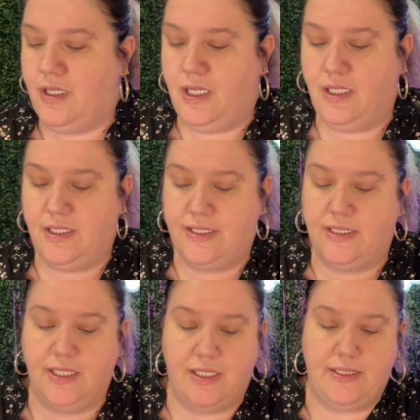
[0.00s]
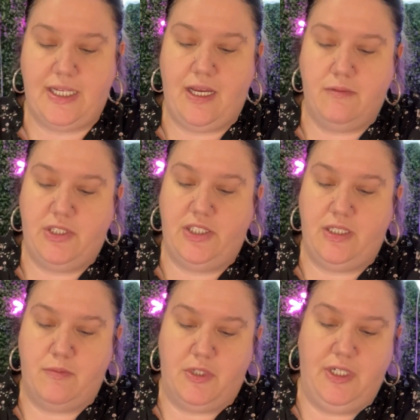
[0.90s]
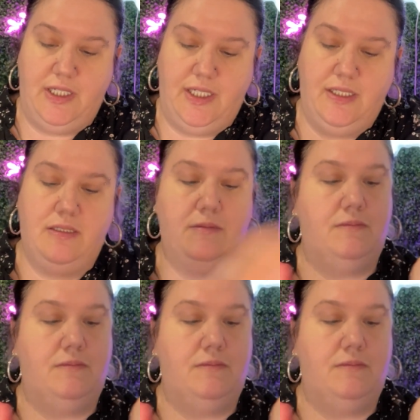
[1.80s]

And this does have shimmer in it.